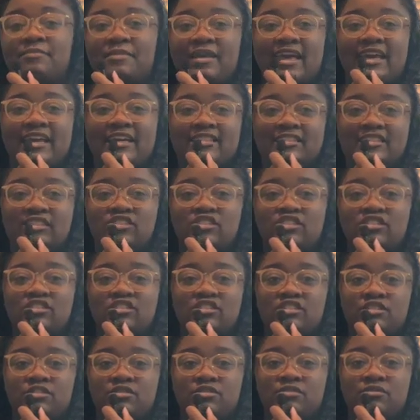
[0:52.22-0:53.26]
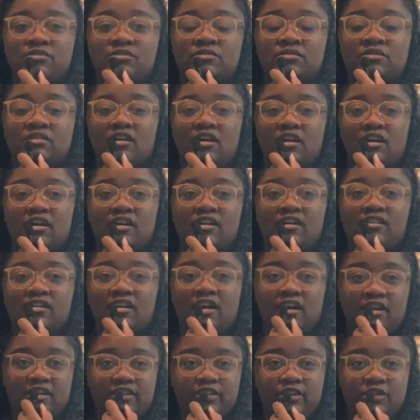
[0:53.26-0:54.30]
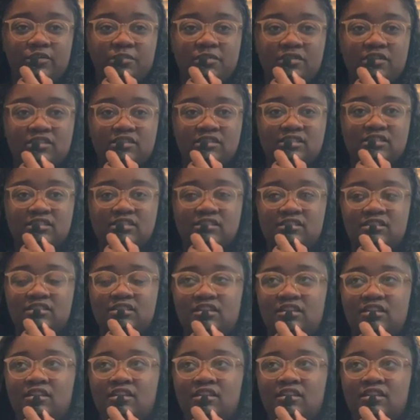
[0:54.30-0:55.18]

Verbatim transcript: paying attention to are audiobooks.